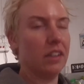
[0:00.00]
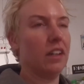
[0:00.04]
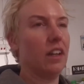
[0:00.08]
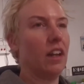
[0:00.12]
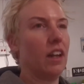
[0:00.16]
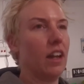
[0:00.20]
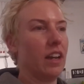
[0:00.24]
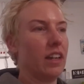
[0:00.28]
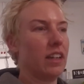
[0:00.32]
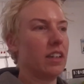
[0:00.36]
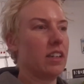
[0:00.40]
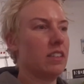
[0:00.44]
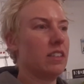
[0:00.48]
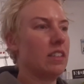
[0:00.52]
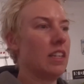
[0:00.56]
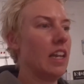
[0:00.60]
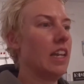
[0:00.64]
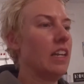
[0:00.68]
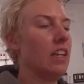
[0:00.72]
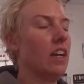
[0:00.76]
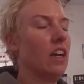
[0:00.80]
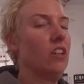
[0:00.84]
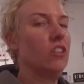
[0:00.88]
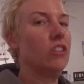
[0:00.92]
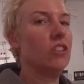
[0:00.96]
Like I
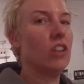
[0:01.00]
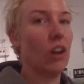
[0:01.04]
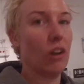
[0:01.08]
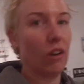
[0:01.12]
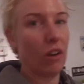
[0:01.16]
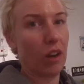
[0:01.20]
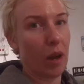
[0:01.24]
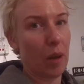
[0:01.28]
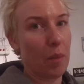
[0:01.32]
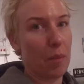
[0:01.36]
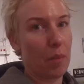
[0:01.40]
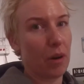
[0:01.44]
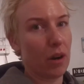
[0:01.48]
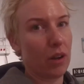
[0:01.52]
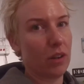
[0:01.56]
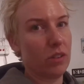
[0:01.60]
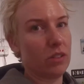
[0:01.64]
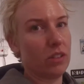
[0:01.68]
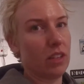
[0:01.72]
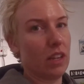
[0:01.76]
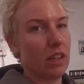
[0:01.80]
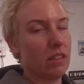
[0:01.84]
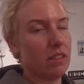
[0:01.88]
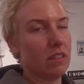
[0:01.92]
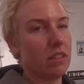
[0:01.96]
said, I don't like
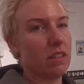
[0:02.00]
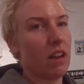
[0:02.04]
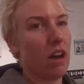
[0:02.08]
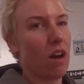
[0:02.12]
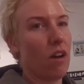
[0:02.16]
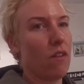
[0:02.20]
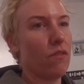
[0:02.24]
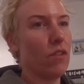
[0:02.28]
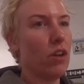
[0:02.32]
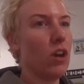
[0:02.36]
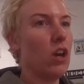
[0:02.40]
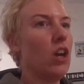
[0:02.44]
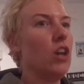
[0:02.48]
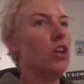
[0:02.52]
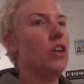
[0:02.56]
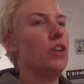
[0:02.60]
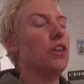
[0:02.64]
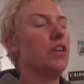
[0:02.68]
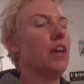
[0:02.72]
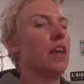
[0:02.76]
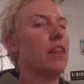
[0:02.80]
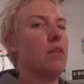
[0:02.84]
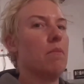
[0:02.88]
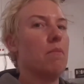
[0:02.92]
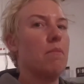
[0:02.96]
processed stuff. You
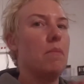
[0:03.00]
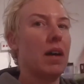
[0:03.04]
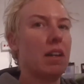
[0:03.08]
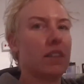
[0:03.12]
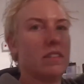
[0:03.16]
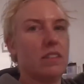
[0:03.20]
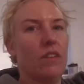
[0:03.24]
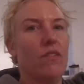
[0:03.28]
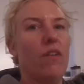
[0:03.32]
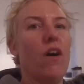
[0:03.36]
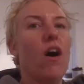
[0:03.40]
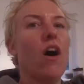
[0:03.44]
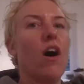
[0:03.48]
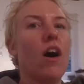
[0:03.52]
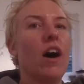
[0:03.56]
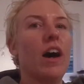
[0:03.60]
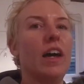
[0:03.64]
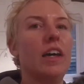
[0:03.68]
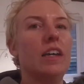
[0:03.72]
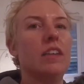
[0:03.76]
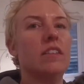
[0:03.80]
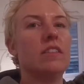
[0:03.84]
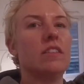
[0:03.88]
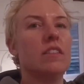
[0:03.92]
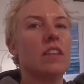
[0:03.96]
get the massive
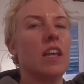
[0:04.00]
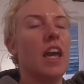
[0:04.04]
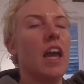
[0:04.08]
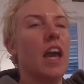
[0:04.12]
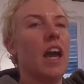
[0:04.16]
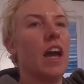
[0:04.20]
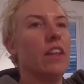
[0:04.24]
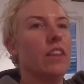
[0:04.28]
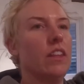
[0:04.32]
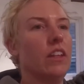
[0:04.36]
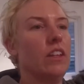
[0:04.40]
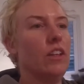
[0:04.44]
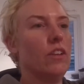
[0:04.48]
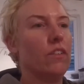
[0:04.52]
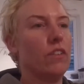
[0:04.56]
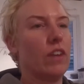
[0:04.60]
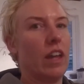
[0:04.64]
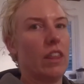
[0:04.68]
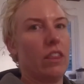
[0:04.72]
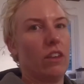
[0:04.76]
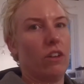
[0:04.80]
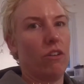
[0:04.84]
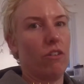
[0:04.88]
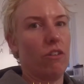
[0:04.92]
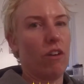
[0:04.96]
highs and then you
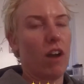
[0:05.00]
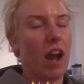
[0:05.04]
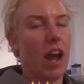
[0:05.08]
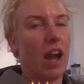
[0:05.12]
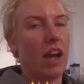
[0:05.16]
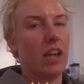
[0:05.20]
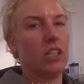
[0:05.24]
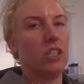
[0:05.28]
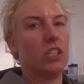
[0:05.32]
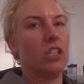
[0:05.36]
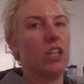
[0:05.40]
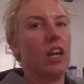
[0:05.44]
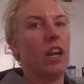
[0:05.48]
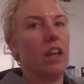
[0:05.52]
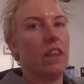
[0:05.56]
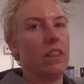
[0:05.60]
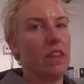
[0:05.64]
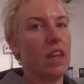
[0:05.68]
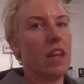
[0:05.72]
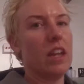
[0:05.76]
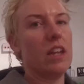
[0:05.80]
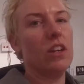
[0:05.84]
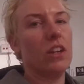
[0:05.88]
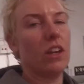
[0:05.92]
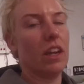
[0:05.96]
get the crash and
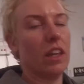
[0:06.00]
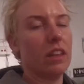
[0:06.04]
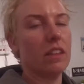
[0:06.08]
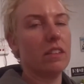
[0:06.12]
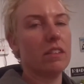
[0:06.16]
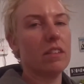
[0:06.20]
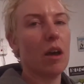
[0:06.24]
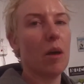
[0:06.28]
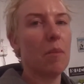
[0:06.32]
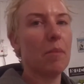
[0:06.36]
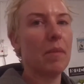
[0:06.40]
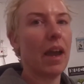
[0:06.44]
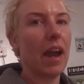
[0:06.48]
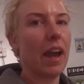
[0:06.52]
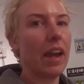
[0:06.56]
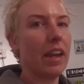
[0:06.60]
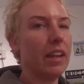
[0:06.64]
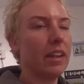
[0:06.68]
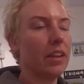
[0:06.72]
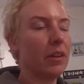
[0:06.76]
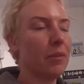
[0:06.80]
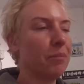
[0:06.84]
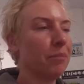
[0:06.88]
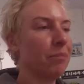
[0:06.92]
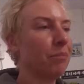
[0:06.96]
then you get the tummy
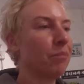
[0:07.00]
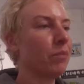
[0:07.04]
ache.